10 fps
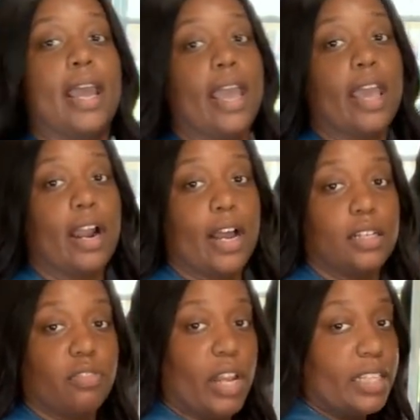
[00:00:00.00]
And I
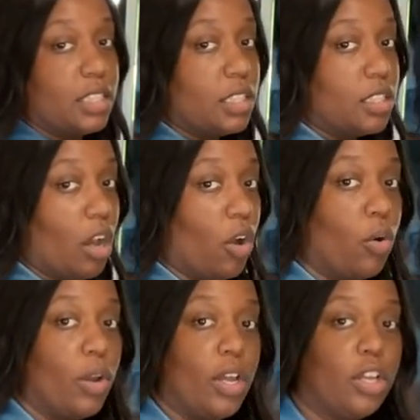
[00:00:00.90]
just feel like this is
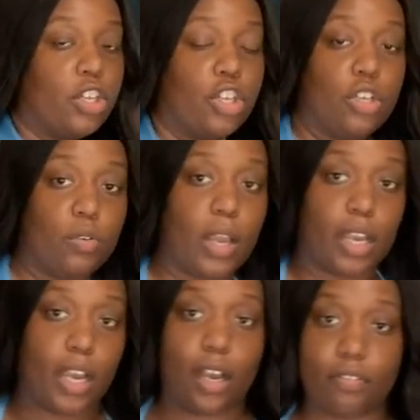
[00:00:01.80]
so cute
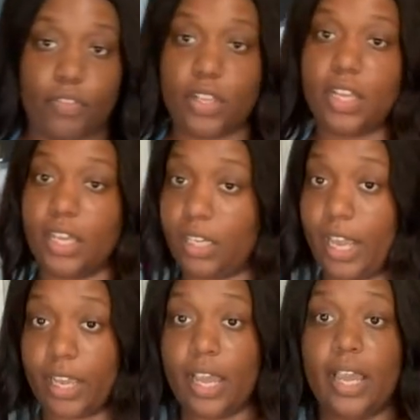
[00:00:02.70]
and comfy, and
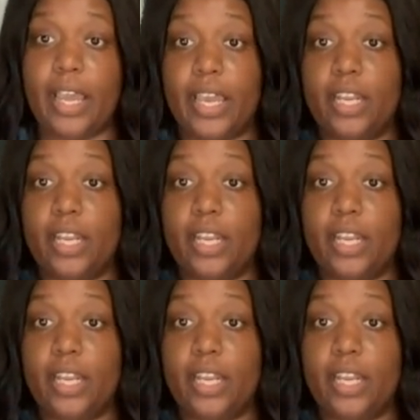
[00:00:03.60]
like, it